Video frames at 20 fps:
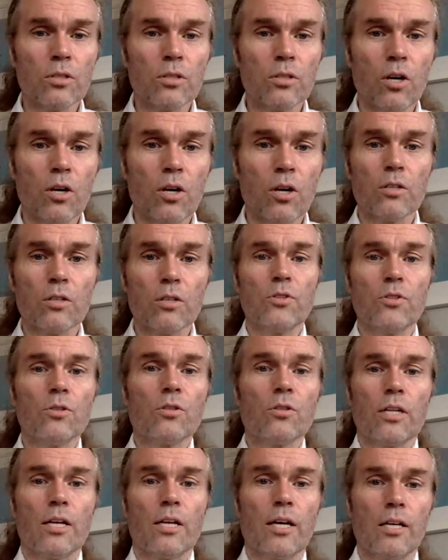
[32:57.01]
all of
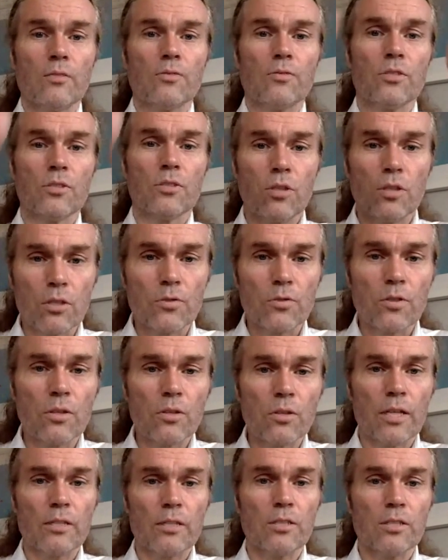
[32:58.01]
your lives and all of
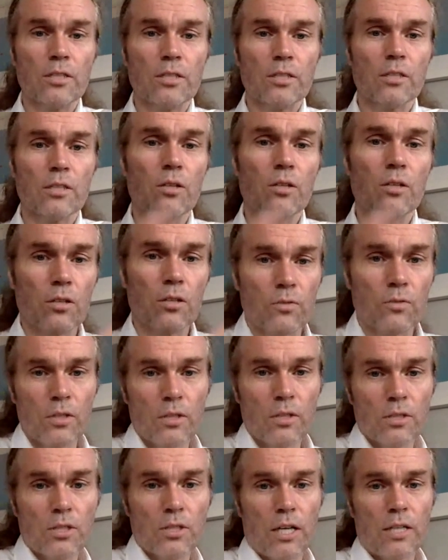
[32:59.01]
your energy and all of
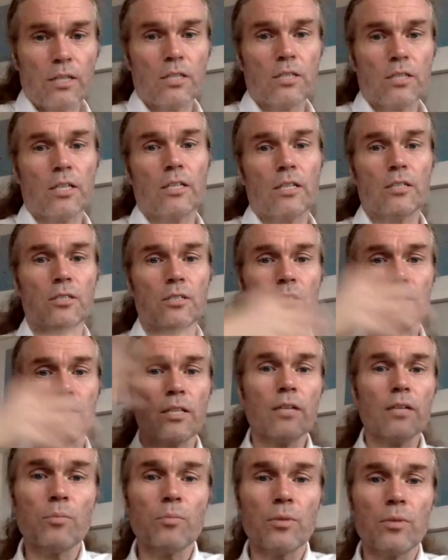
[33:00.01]
Shani's energy and
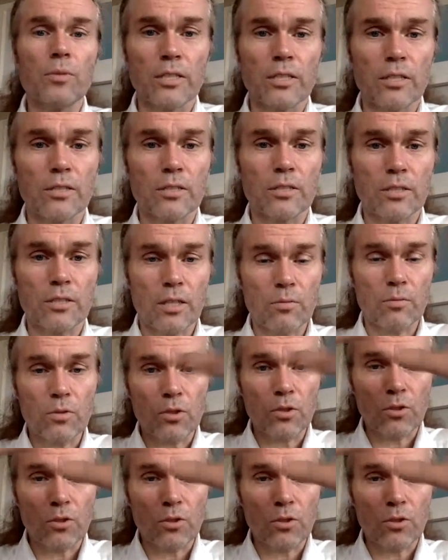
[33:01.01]
everybody's energy. I will